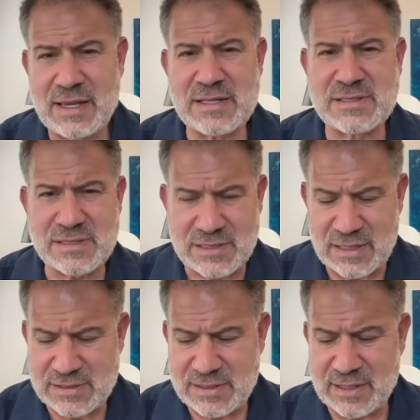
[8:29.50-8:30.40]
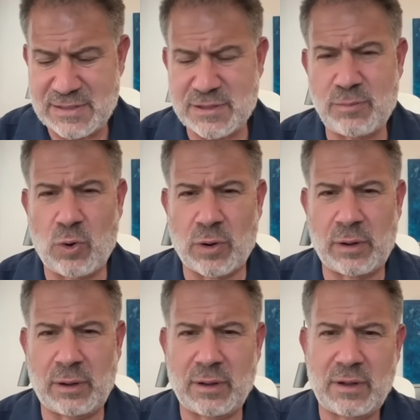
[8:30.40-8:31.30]
it's disgusting, it's
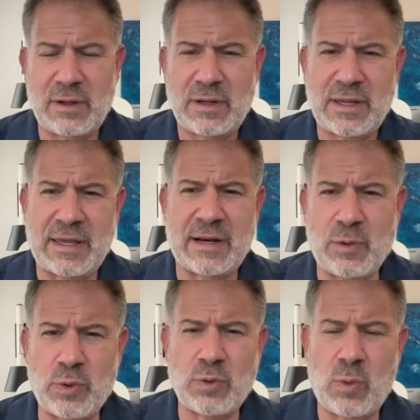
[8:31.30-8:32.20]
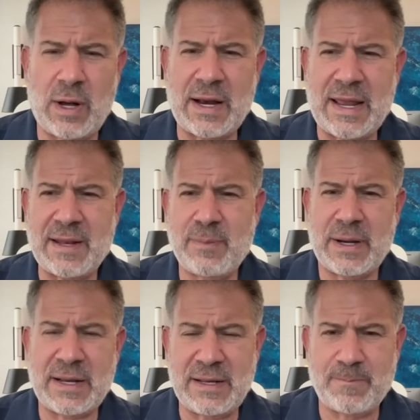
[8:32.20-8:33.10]
immoral, and I wouldn't want
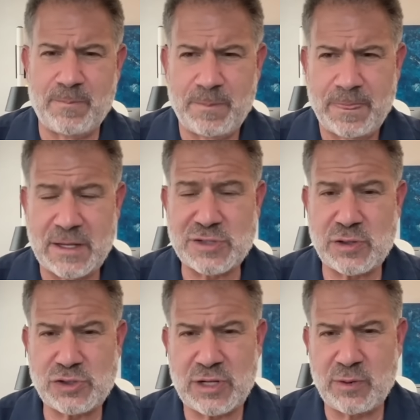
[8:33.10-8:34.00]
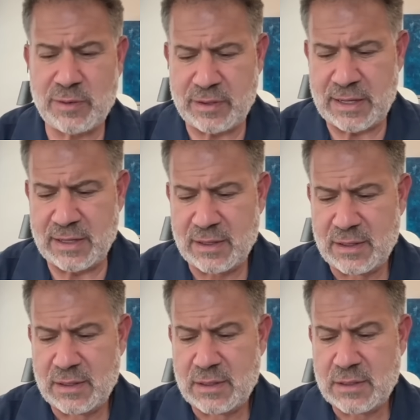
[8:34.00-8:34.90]
anybody associated with that
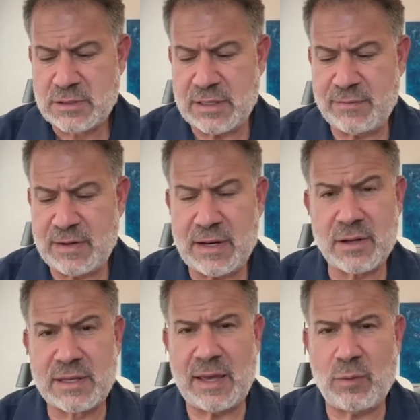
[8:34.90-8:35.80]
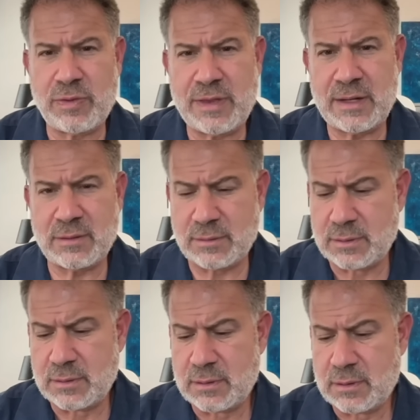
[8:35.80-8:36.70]
to even get within
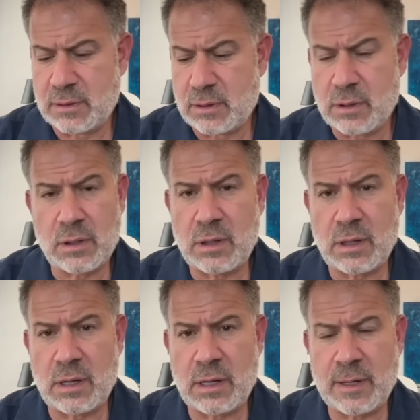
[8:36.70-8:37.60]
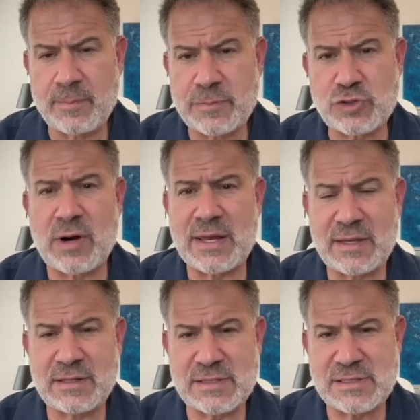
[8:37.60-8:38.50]

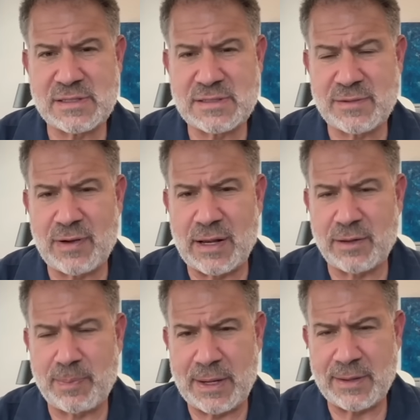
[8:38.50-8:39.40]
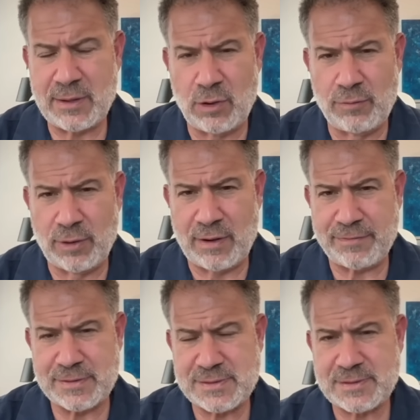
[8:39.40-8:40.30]
striking distance of occupying the Oval
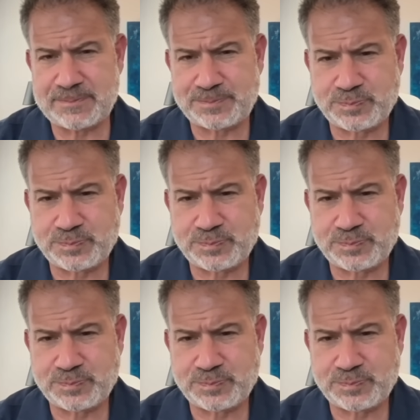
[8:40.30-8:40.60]
Office.